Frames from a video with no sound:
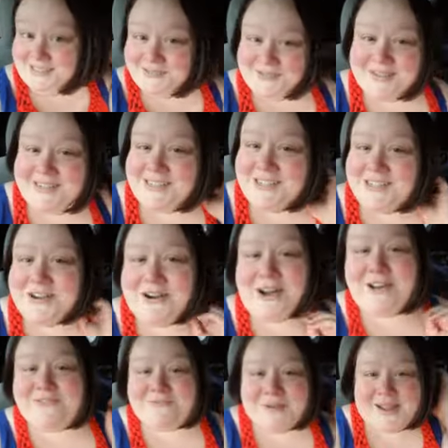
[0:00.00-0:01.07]
just wanted to show
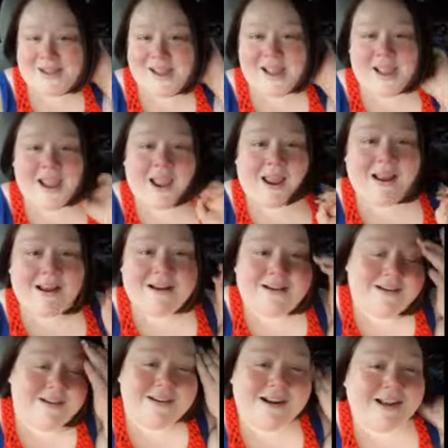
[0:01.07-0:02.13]
off my
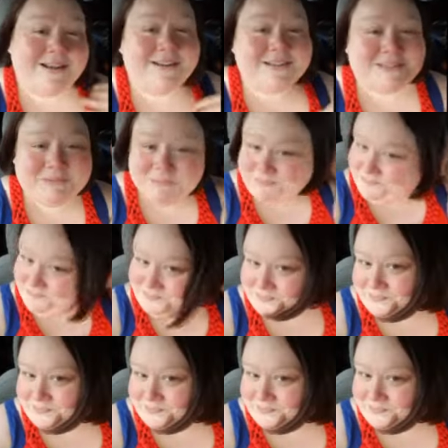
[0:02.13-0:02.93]
hair. Um,